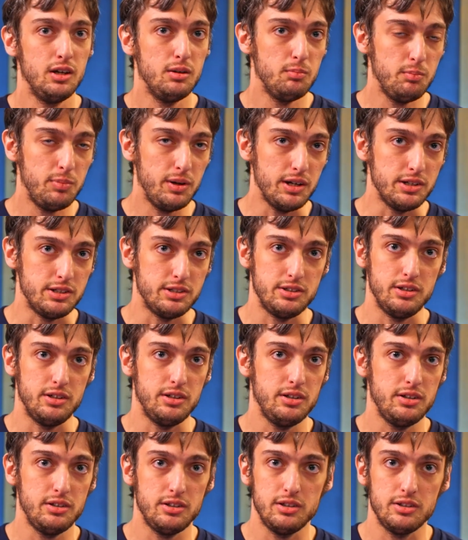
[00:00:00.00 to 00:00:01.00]
but
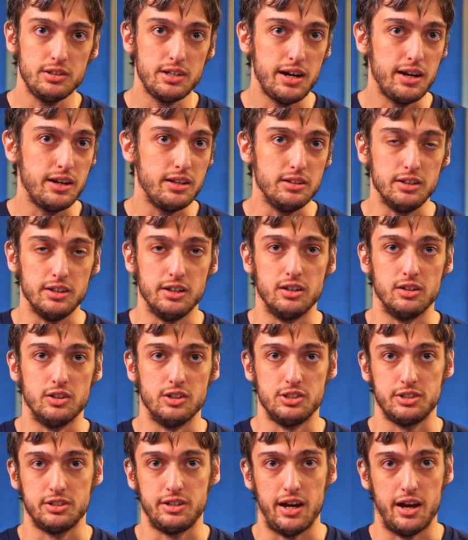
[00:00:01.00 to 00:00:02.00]
tiny little
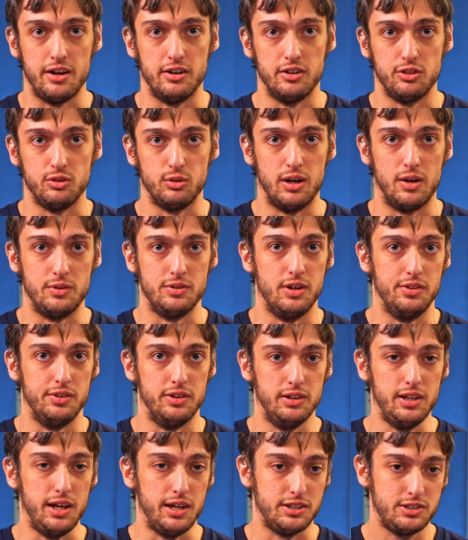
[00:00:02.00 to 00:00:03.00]
errors scattered throughout
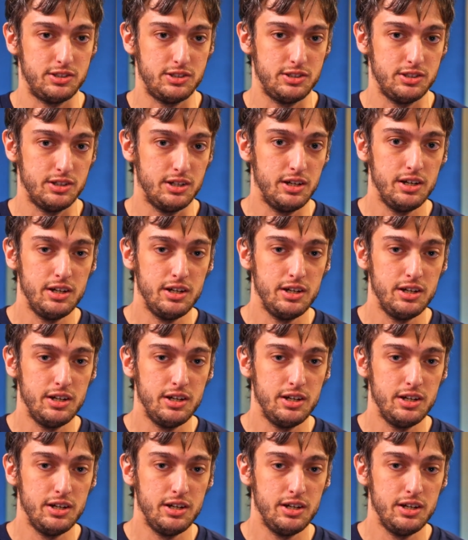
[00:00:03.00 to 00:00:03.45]
nonetheless.